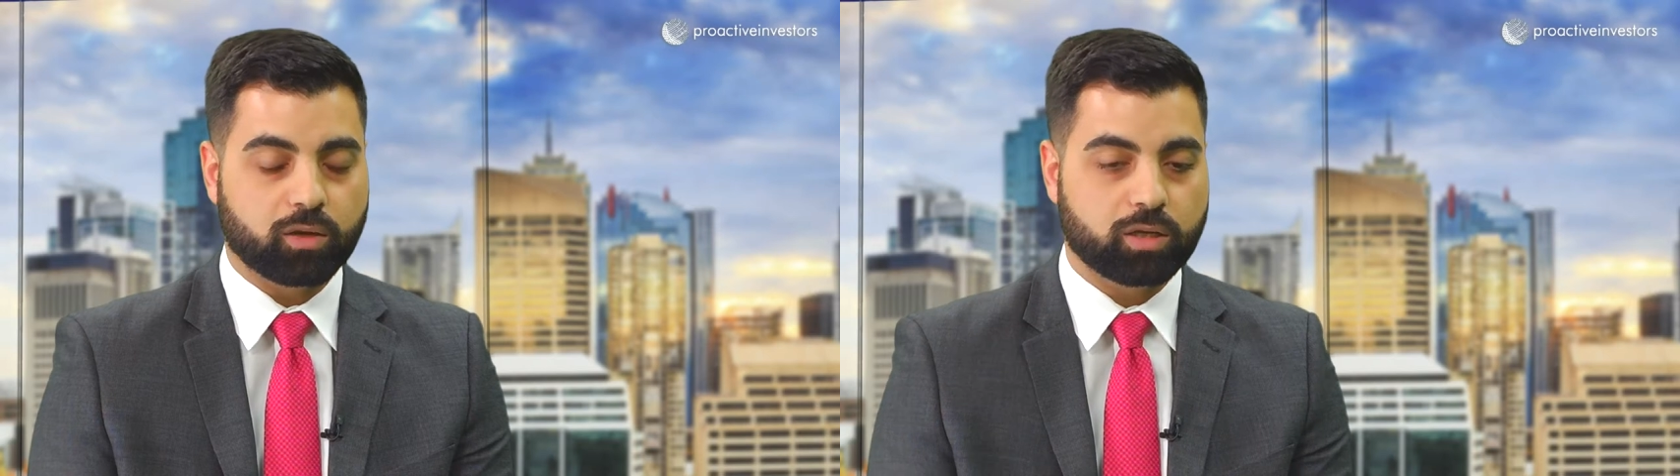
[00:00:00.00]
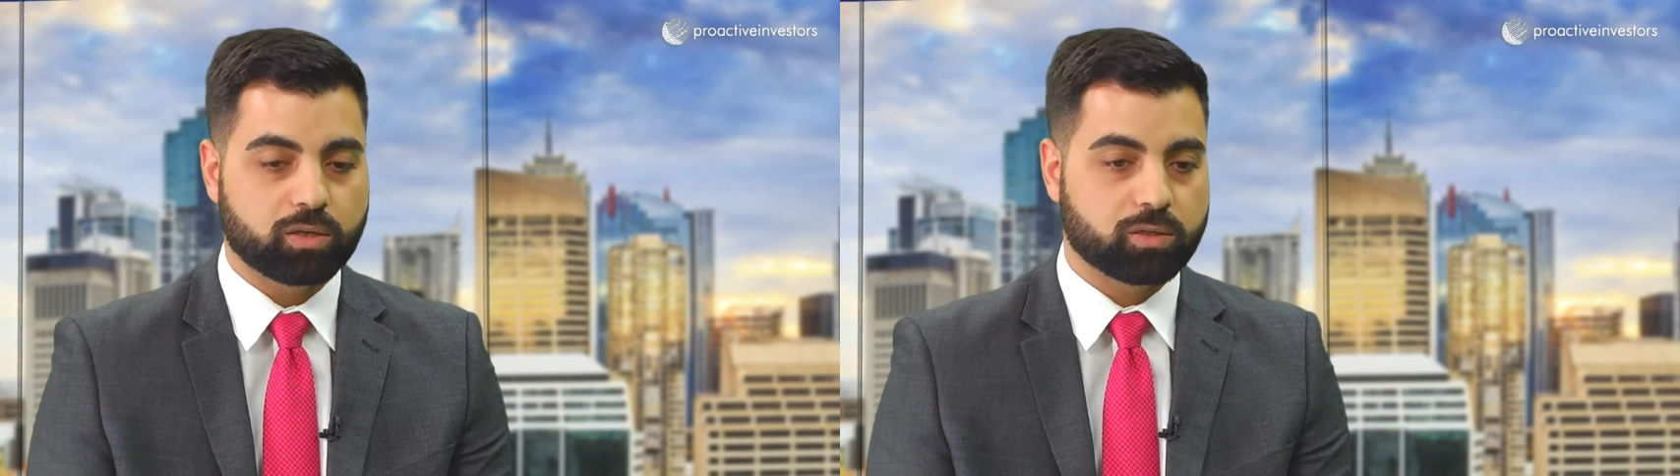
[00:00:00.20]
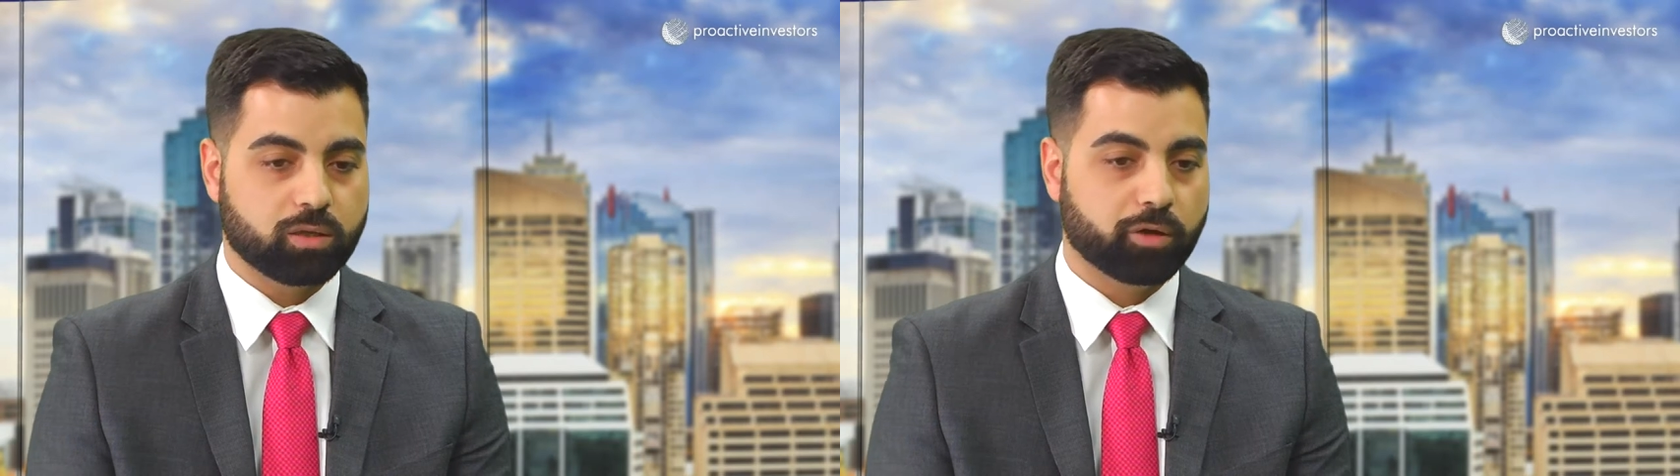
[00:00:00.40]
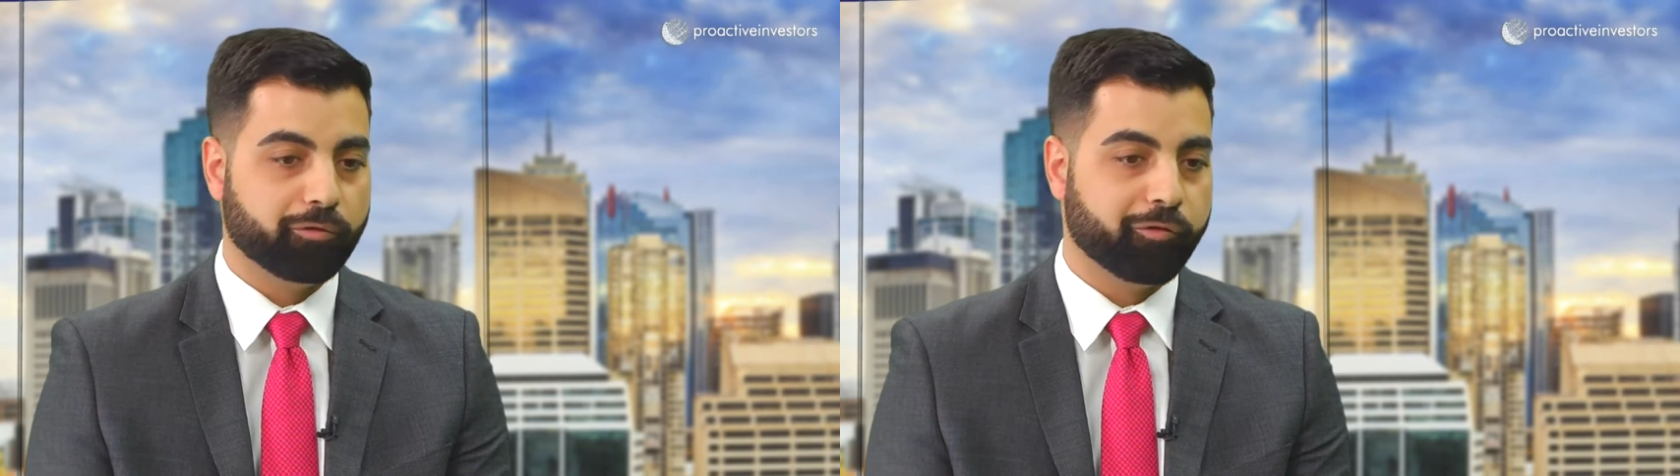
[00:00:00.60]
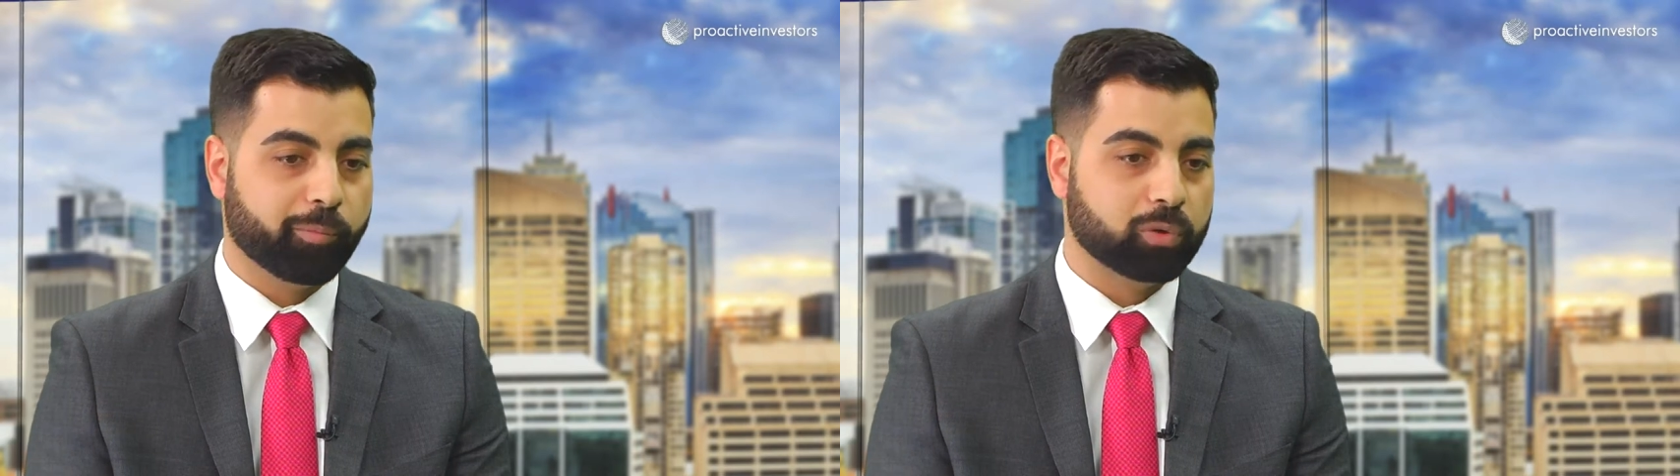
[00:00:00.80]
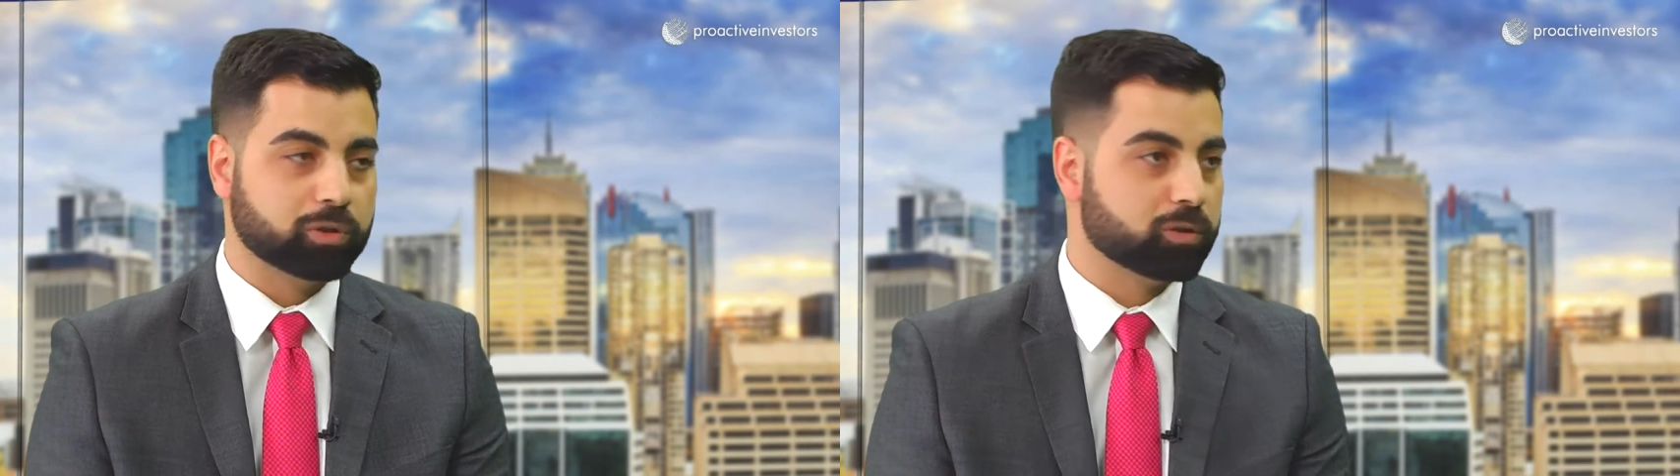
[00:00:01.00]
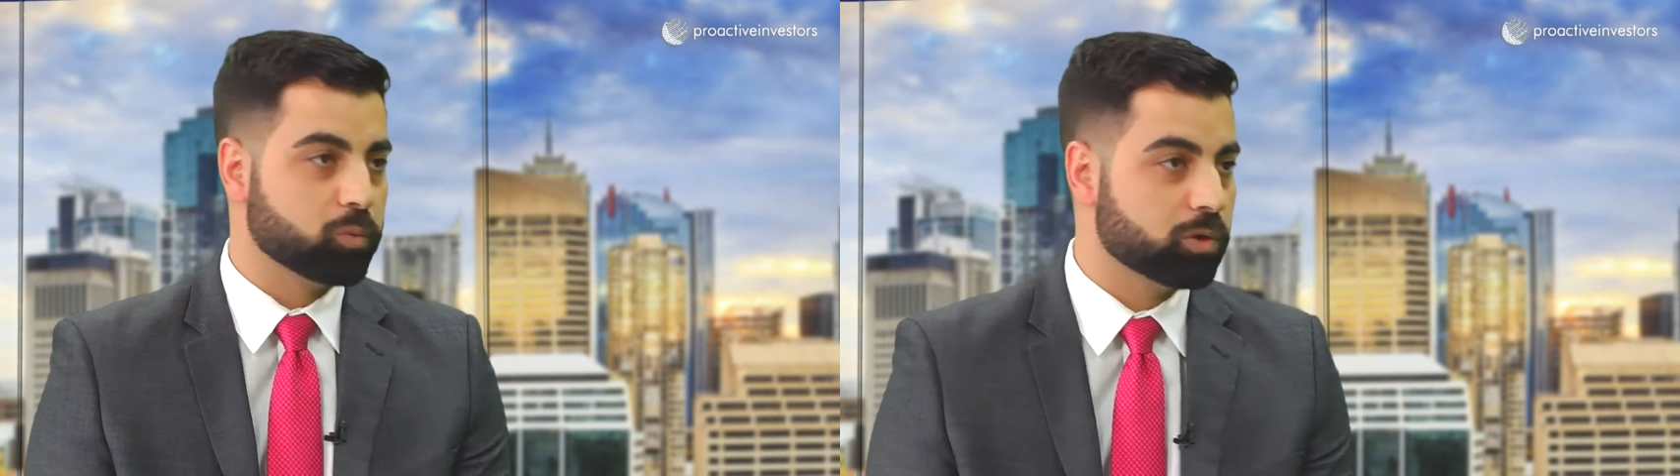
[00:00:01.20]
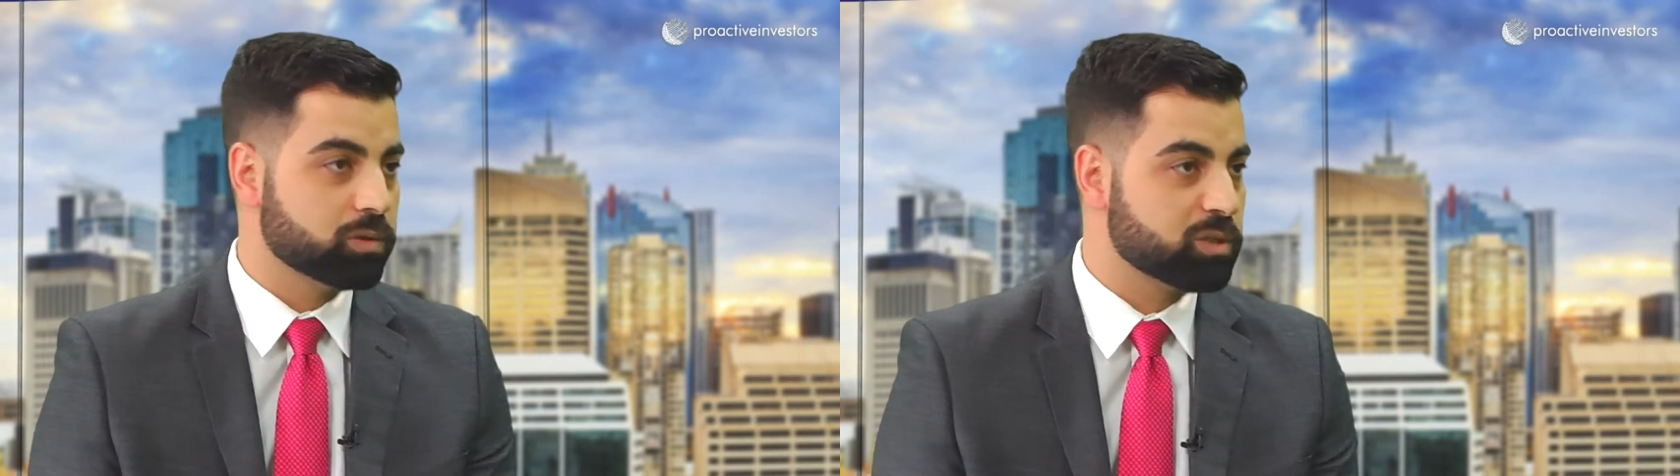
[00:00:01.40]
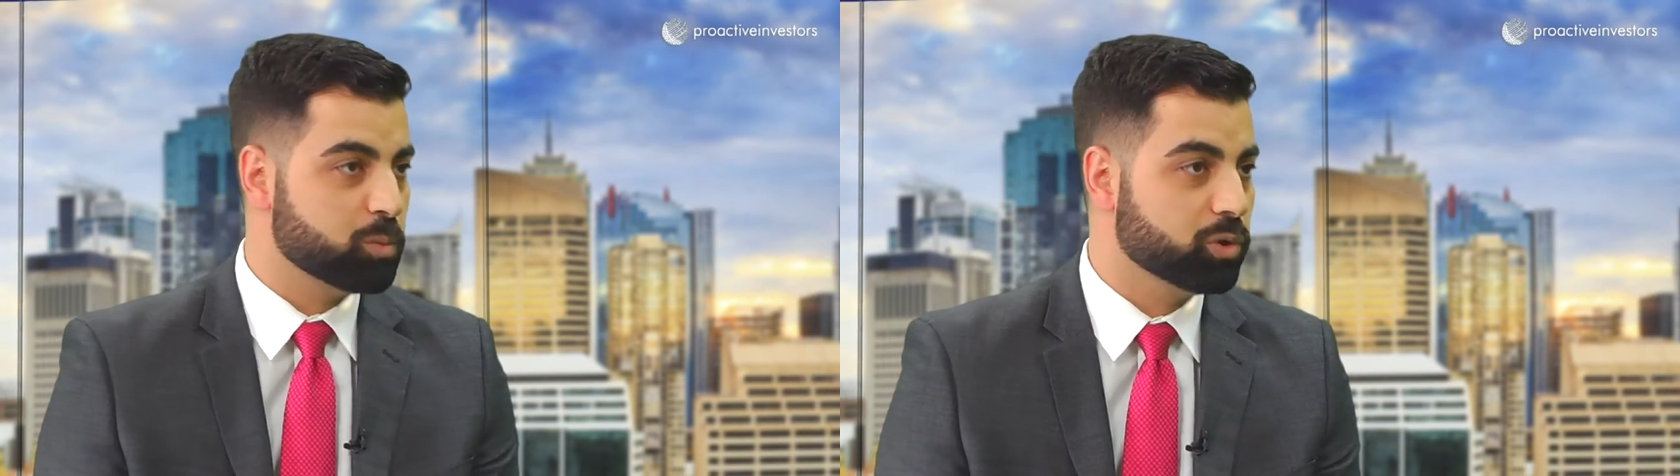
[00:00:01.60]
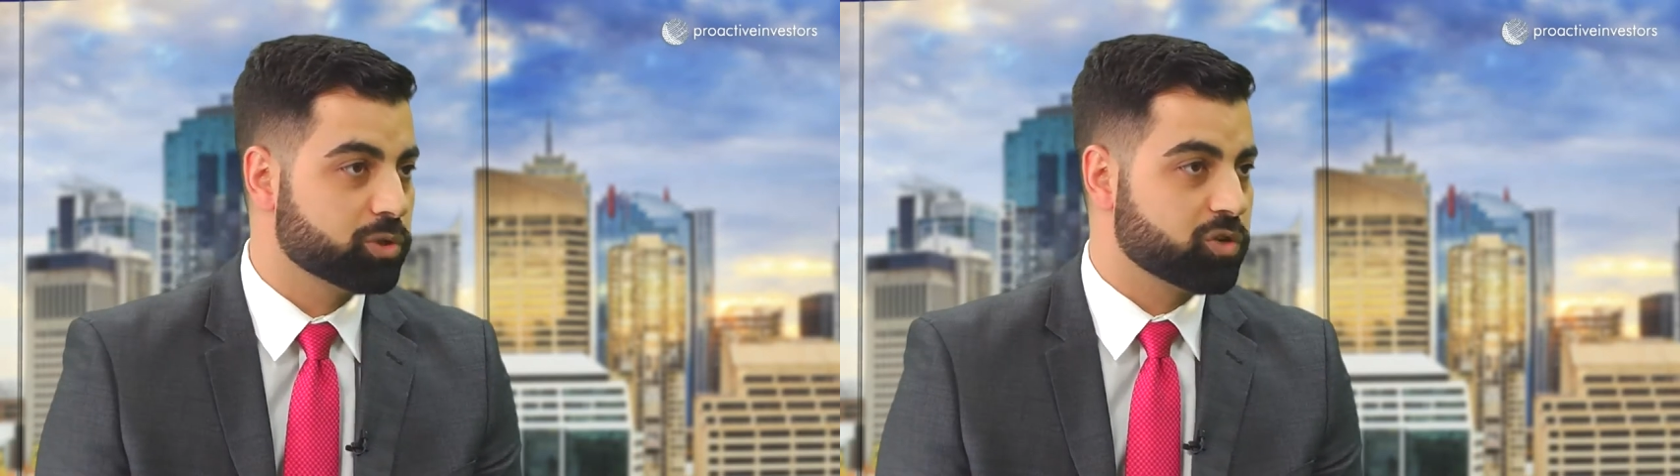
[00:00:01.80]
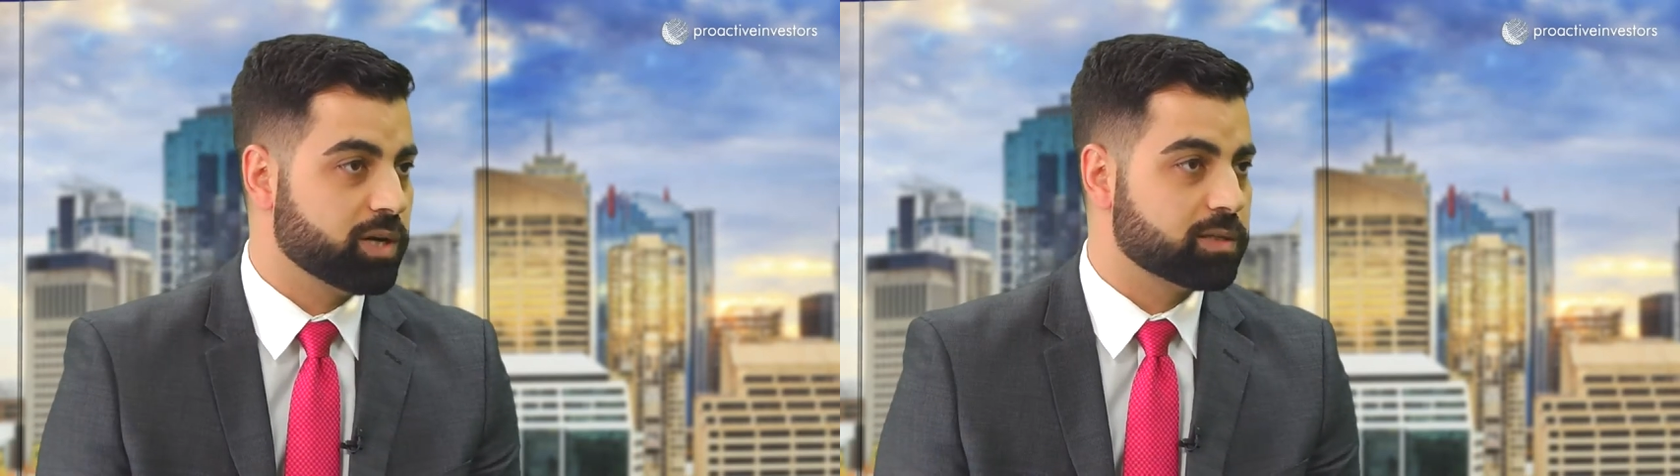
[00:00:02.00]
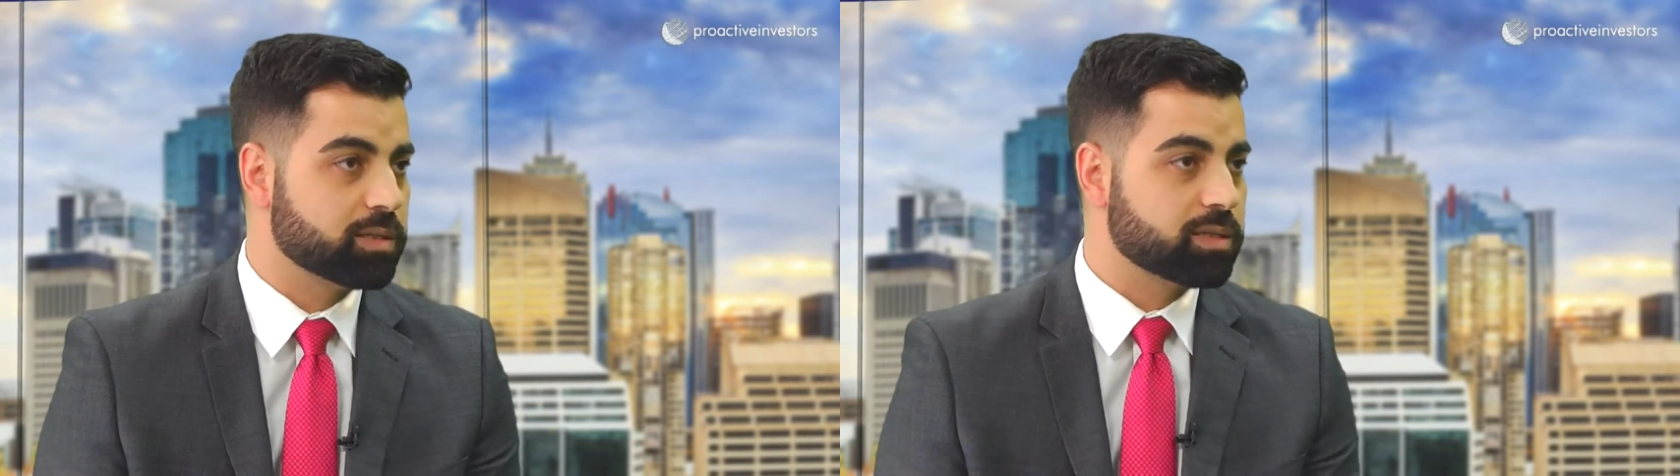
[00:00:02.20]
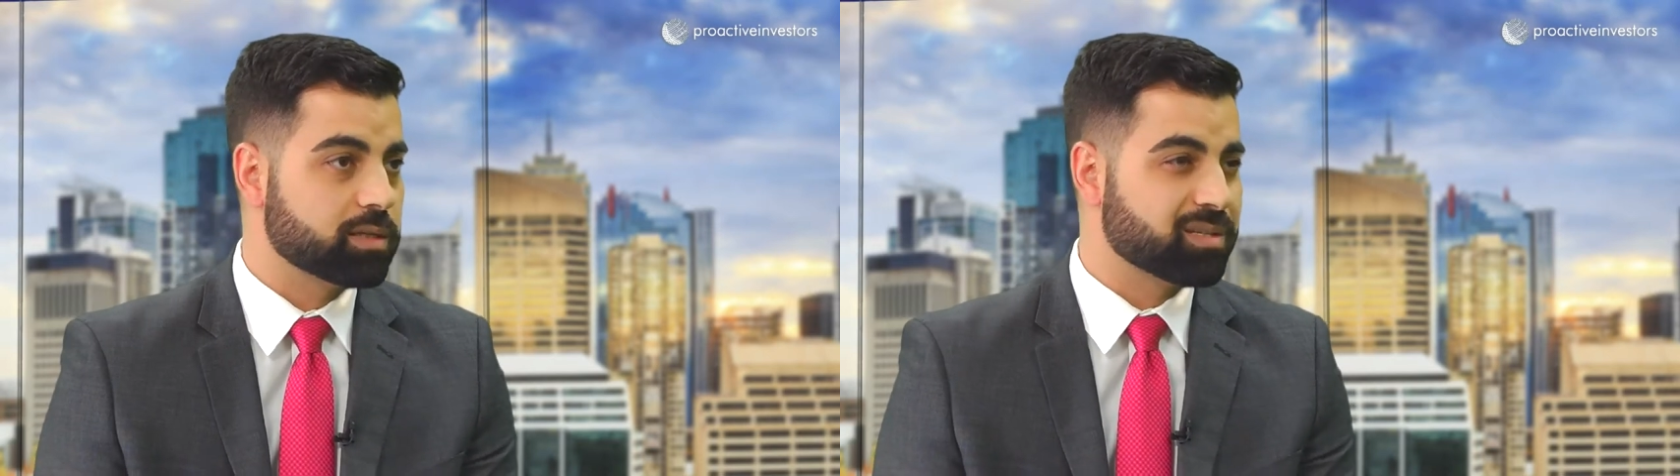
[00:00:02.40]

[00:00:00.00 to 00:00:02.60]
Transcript: he's known for building the world's smallest transistor,